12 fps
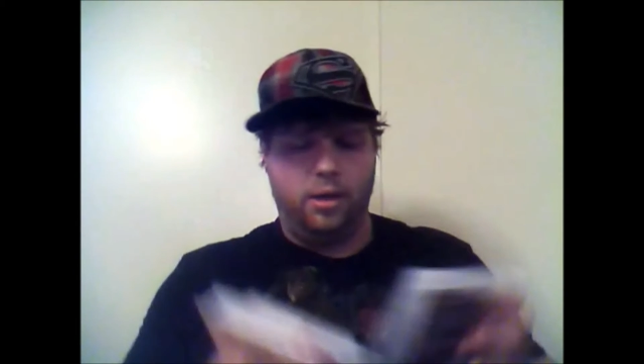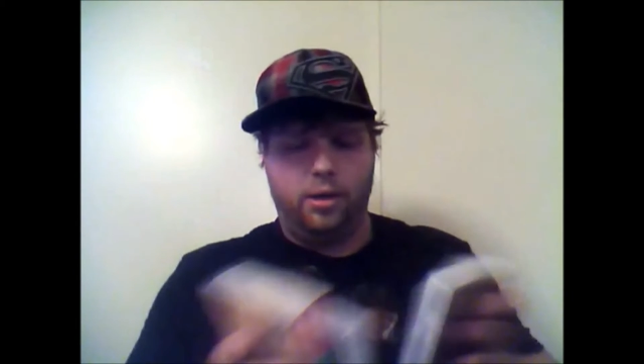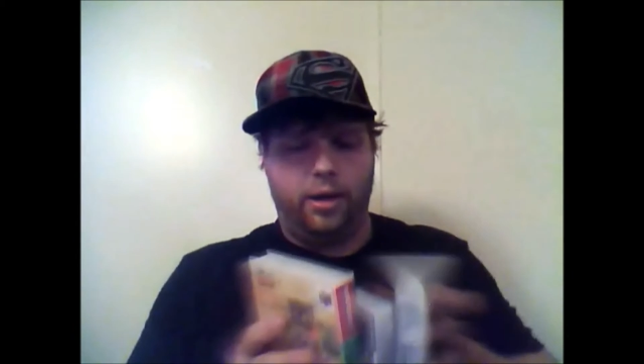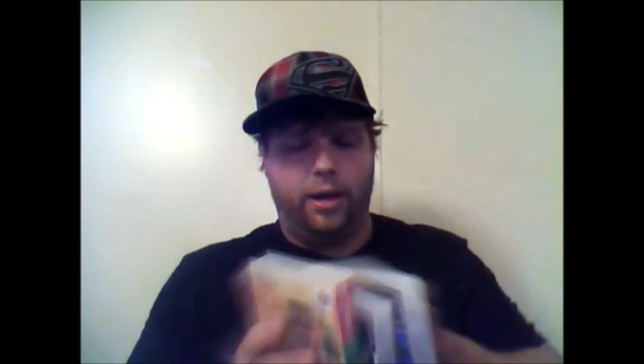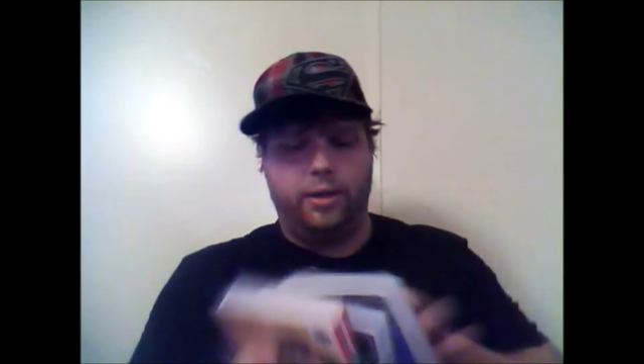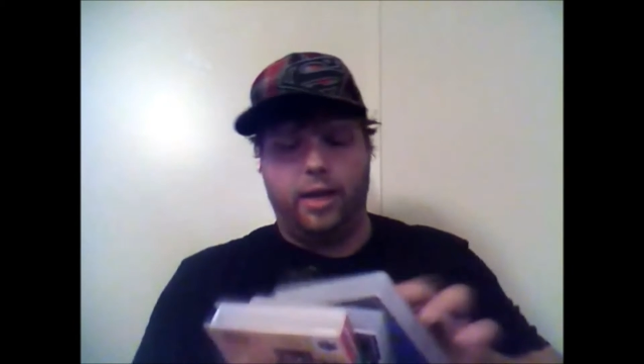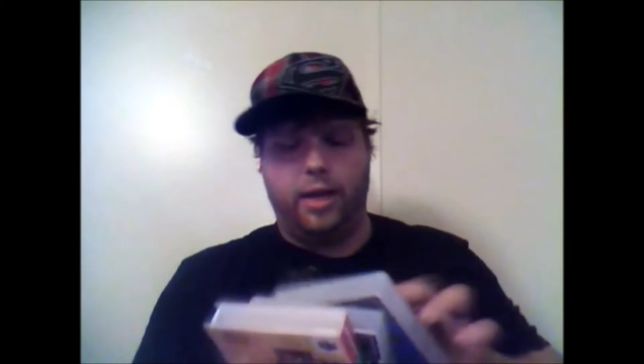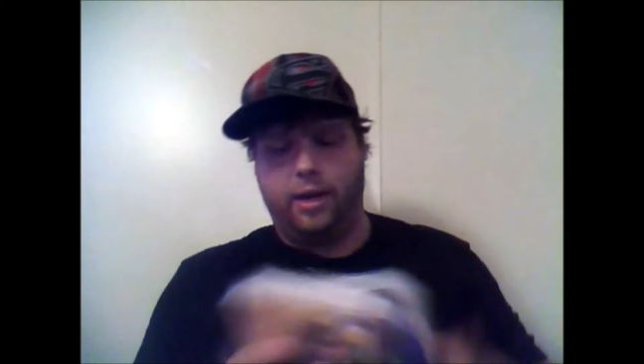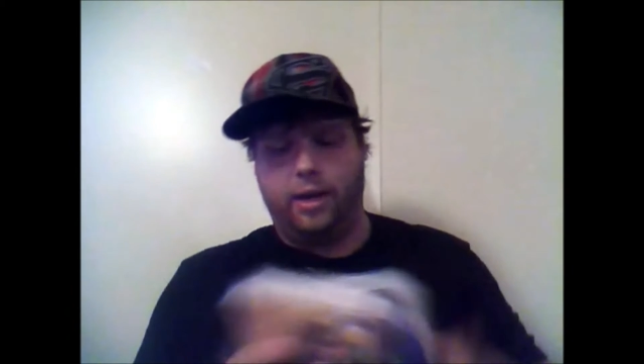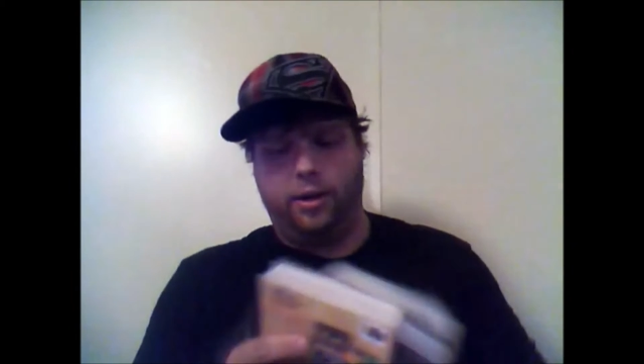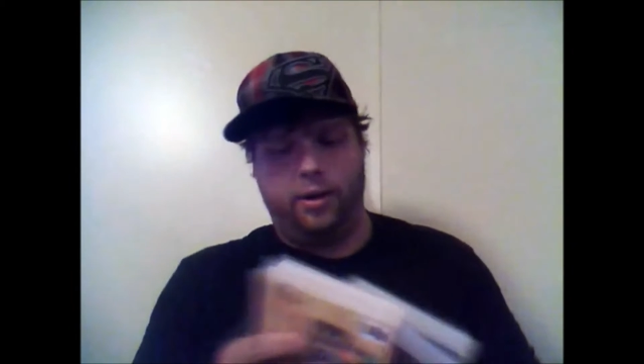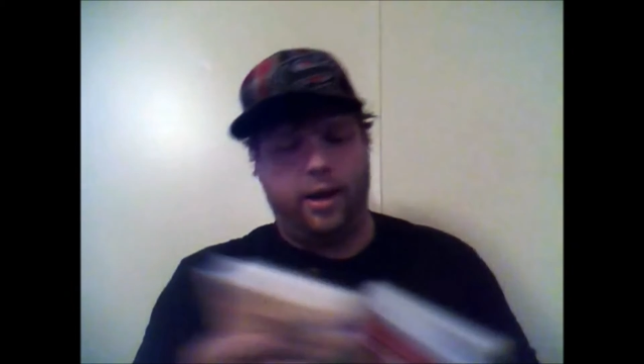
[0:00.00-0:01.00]
now you're
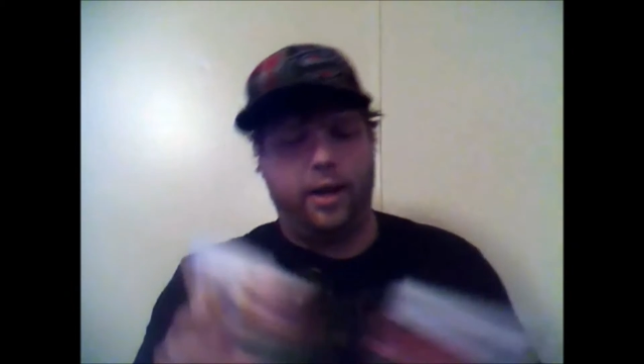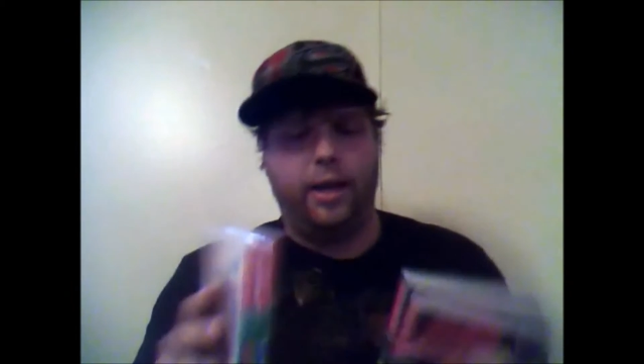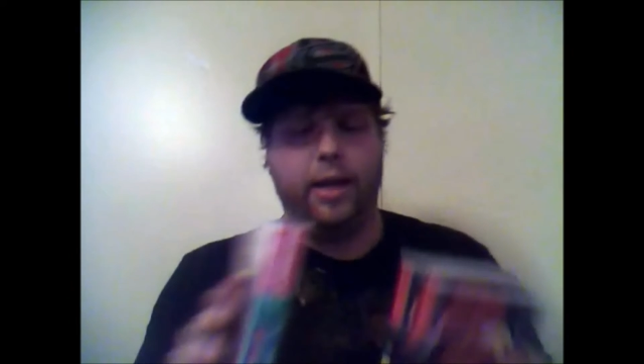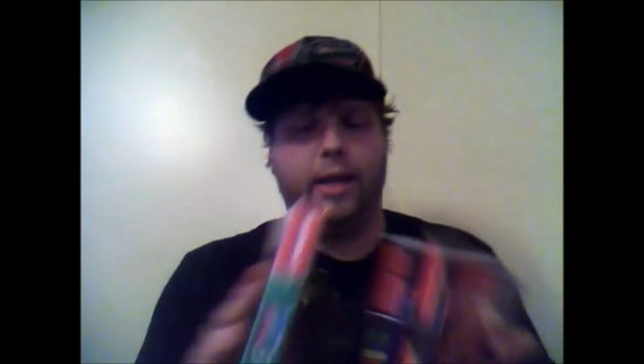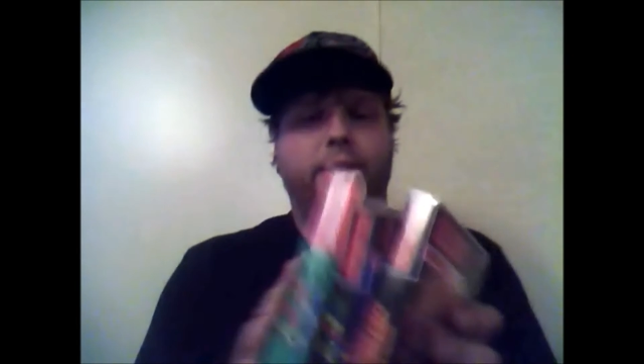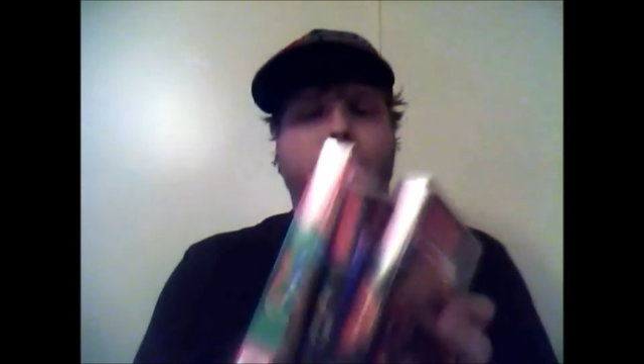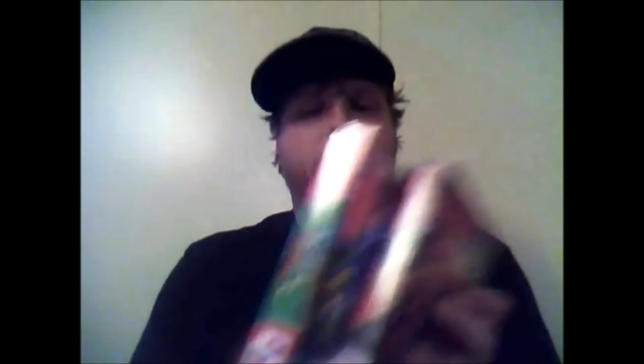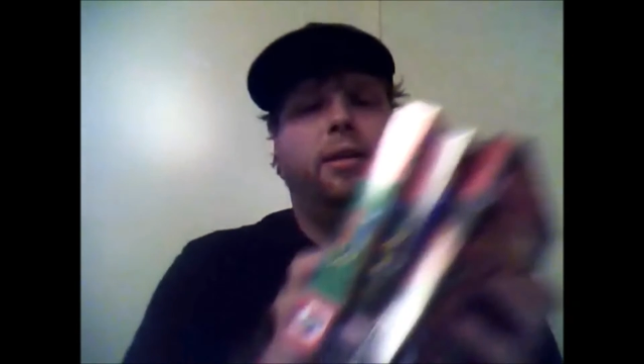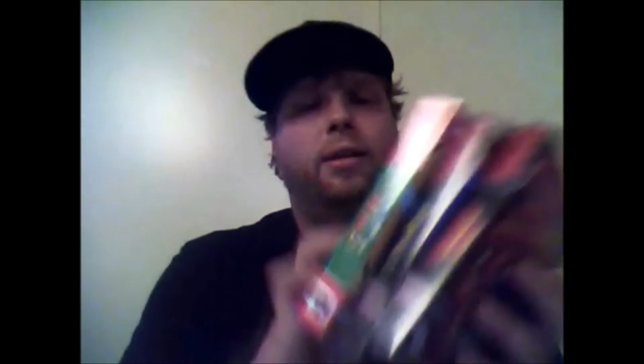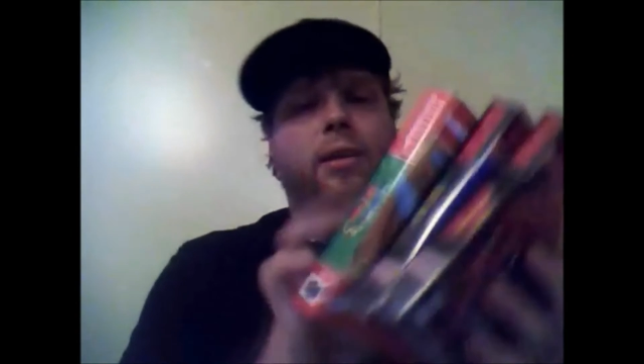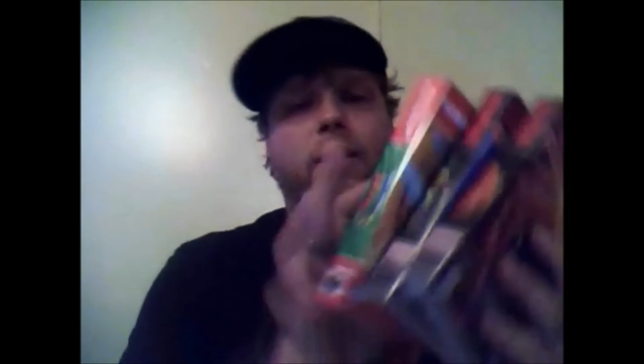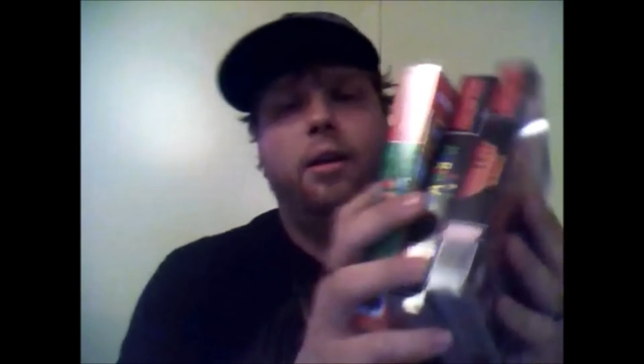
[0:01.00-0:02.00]
talking your NES
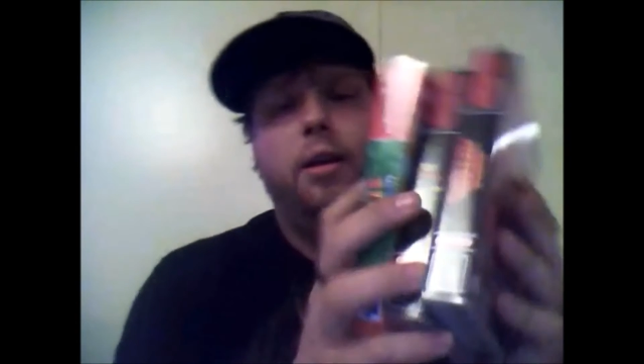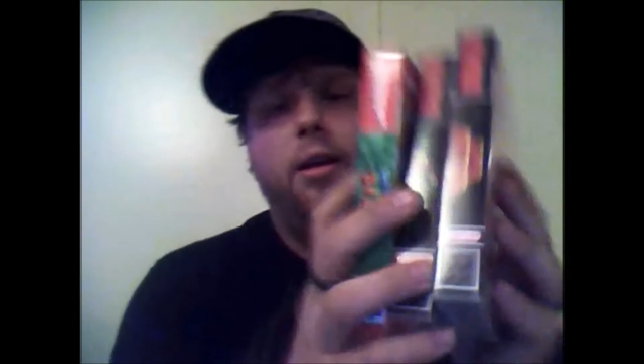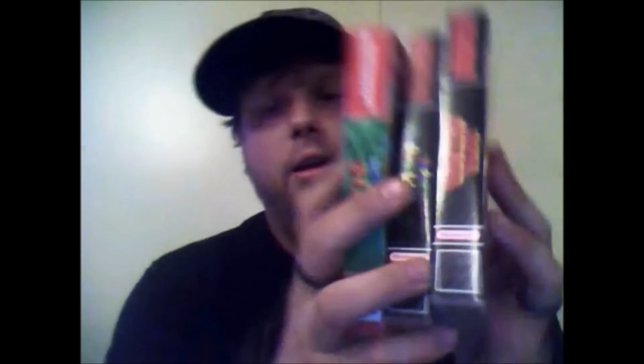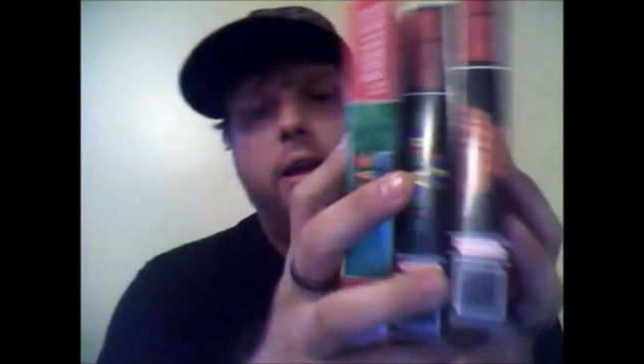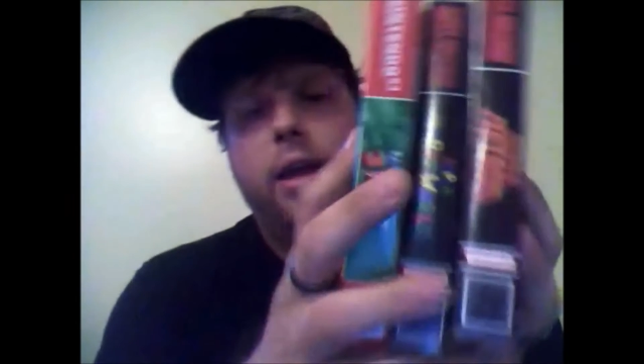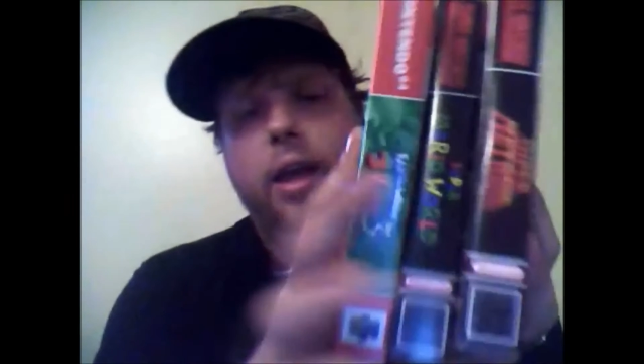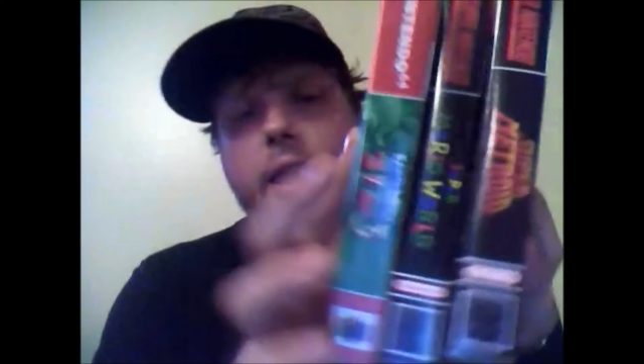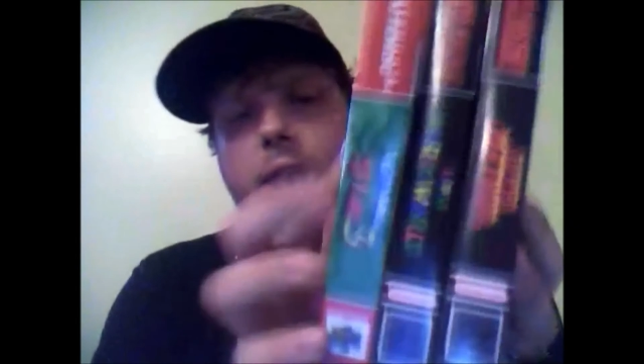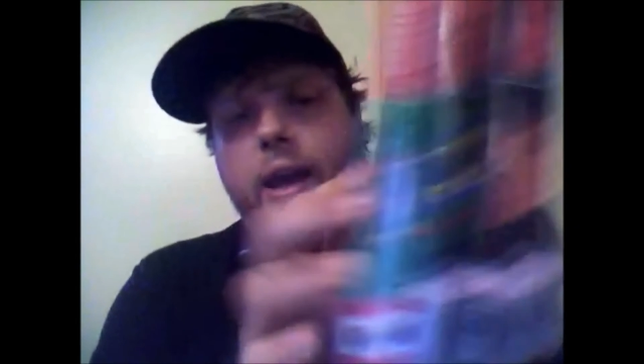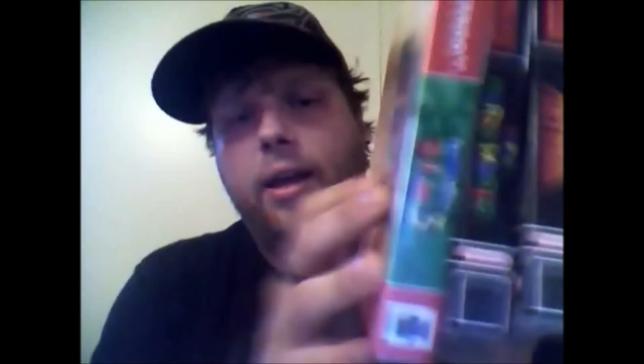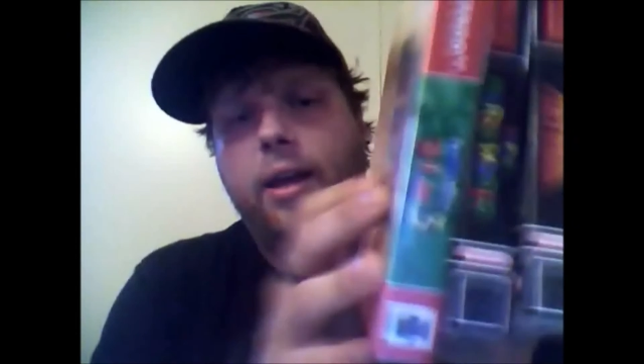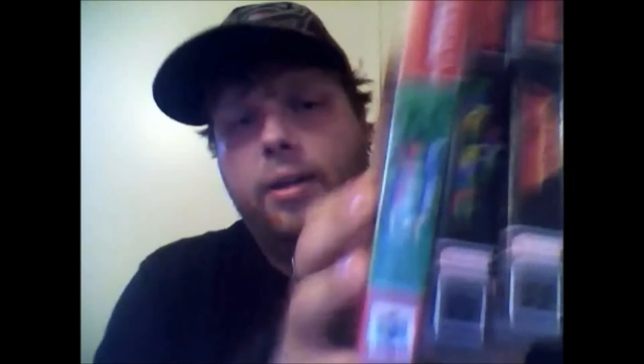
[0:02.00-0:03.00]

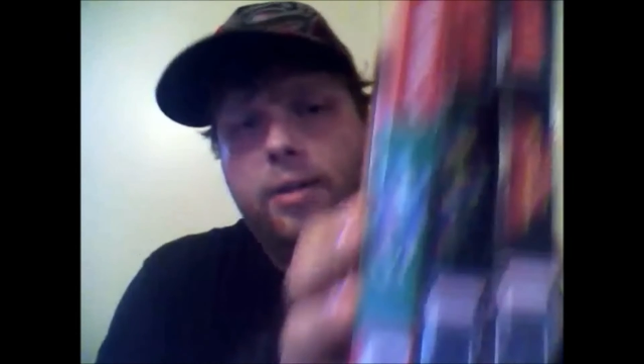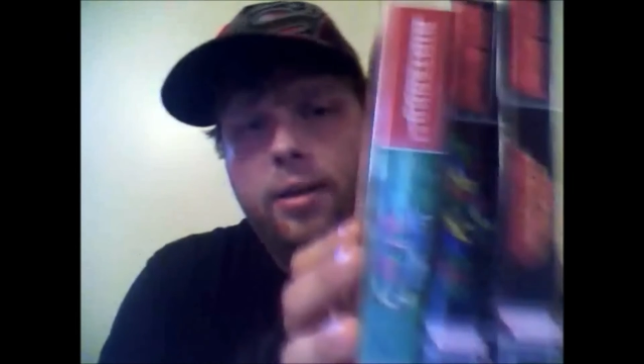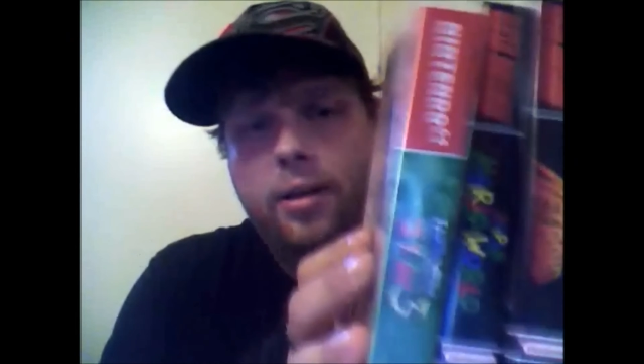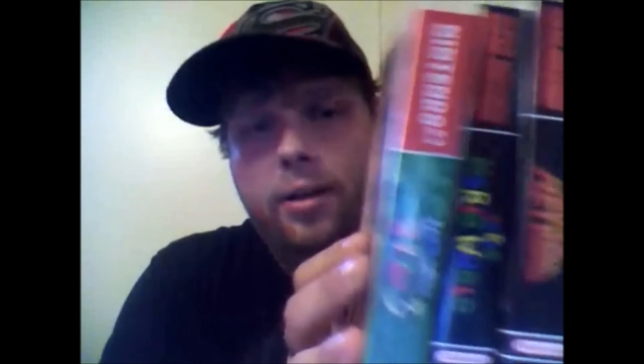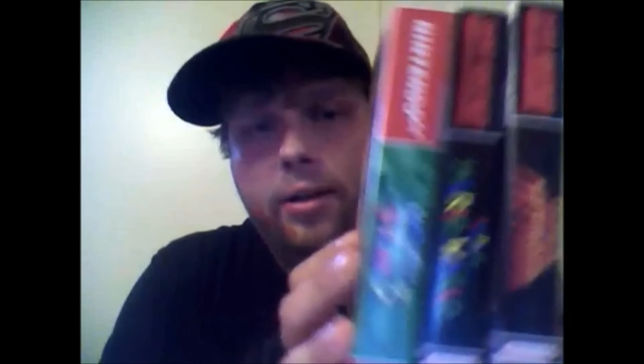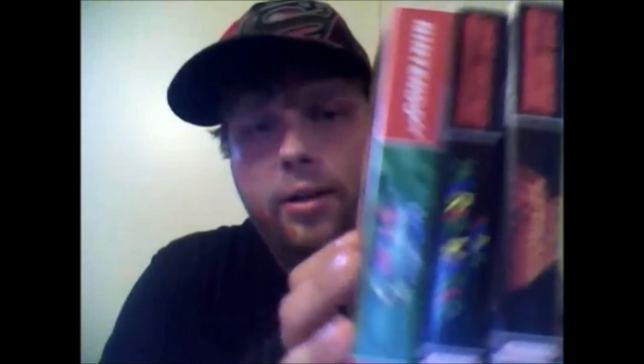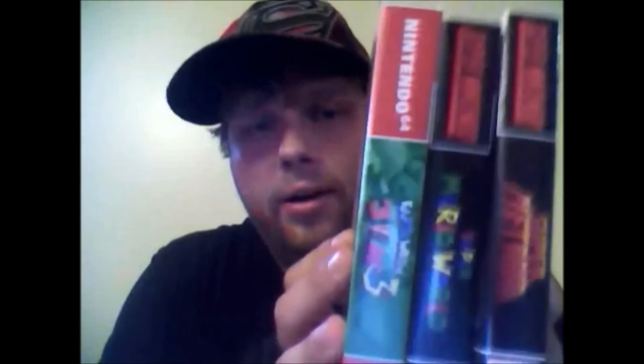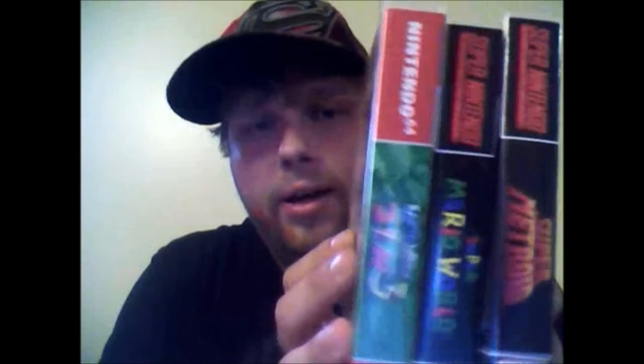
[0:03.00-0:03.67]
and your